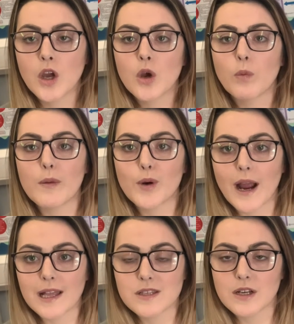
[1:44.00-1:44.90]
When we're
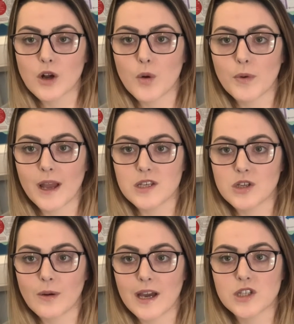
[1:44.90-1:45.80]
answering
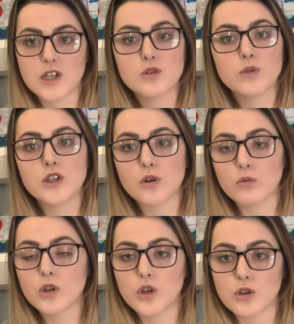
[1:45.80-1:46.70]
comprehension questions, we
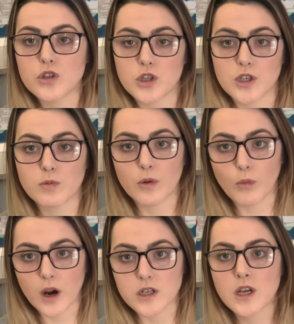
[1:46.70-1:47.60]
don't use just one
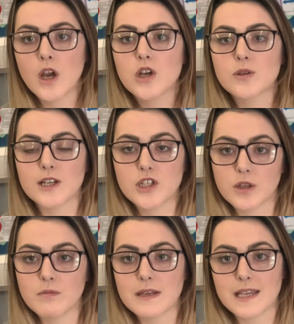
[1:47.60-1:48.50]
word. So I
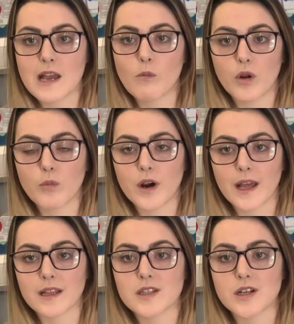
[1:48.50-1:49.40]
shouldn't be saying one word
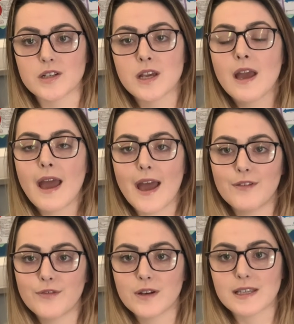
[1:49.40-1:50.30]
answers. If,
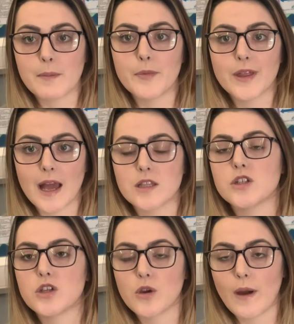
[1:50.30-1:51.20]
for example, the answer
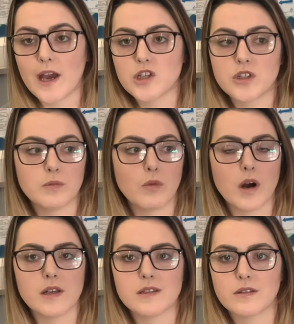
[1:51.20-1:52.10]
to the question
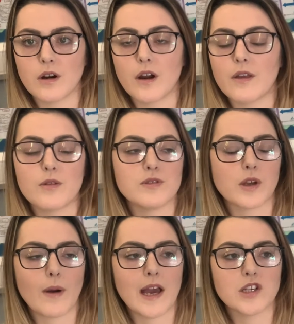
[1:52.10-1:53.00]
was, or there was a
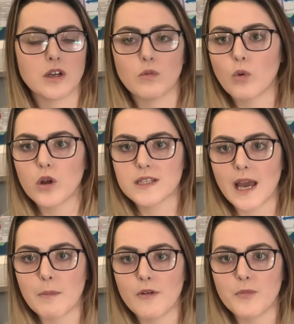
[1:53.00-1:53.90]
question, what
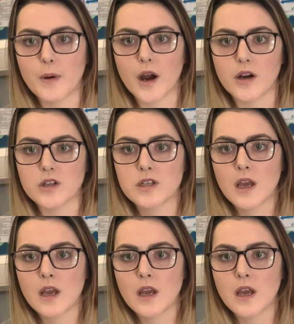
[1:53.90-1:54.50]
type of bird